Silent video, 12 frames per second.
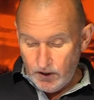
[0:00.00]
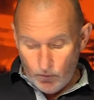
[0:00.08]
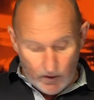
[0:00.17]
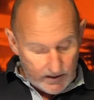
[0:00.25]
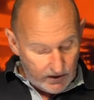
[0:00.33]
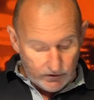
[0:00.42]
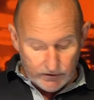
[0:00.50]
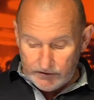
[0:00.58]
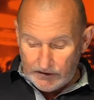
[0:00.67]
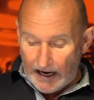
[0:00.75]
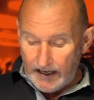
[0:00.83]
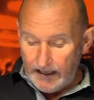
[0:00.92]
with an
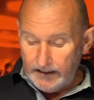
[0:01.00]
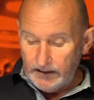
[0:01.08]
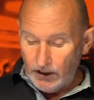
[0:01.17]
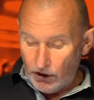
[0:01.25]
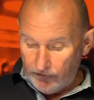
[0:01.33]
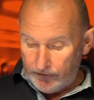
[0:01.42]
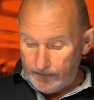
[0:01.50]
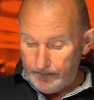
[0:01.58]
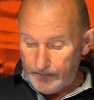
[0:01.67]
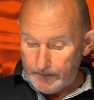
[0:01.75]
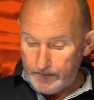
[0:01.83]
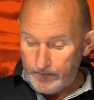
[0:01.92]
undying love.
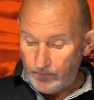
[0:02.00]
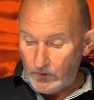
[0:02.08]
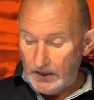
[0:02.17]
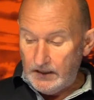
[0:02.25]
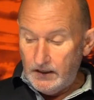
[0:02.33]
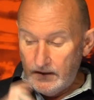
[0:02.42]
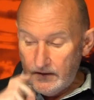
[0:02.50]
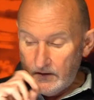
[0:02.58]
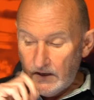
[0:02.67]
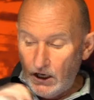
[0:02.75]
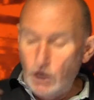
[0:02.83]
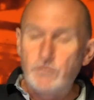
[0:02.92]

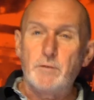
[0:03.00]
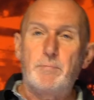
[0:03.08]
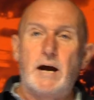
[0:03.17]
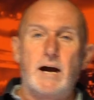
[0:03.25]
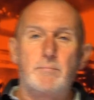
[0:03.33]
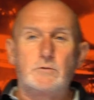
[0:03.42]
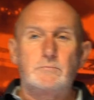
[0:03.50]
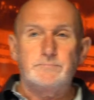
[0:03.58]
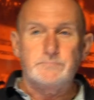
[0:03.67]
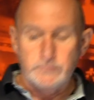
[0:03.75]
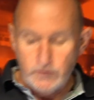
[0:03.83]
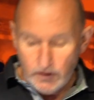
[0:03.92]
I love the Bible.
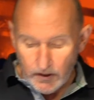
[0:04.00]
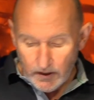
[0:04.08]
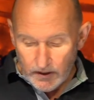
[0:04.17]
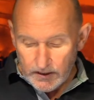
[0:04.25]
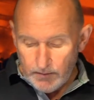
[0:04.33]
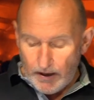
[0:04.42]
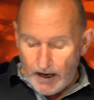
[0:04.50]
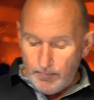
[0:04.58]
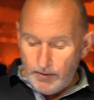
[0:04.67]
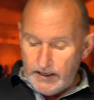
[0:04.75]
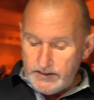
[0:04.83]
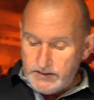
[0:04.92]
The
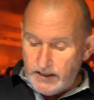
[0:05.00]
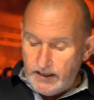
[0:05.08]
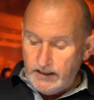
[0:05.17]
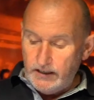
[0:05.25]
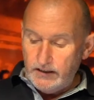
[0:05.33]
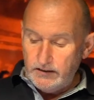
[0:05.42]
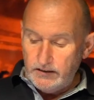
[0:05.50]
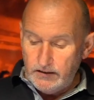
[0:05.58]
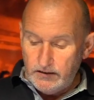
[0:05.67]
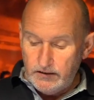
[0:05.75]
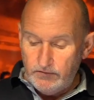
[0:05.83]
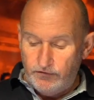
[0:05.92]
Bible is
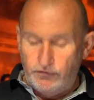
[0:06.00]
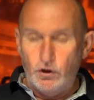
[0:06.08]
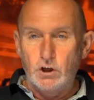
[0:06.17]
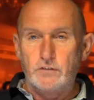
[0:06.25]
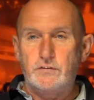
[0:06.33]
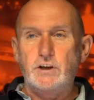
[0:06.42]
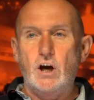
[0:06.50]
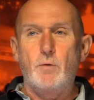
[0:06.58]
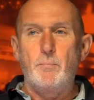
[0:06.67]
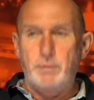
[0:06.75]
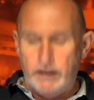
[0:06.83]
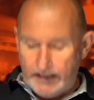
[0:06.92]
full of
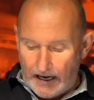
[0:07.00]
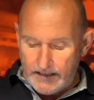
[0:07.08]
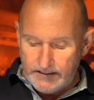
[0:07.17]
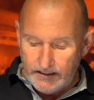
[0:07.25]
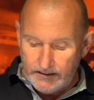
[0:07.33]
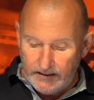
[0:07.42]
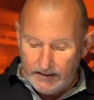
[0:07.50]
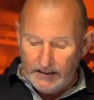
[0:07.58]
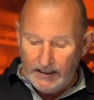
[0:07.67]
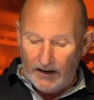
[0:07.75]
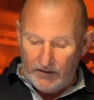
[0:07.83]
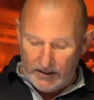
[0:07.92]
complicated
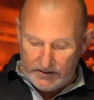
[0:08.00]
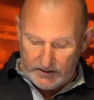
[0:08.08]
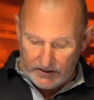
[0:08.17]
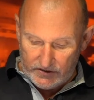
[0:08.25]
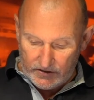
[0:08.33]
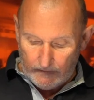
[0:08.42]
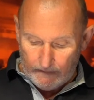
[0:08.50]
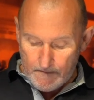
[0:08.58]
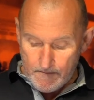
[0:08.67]
characters.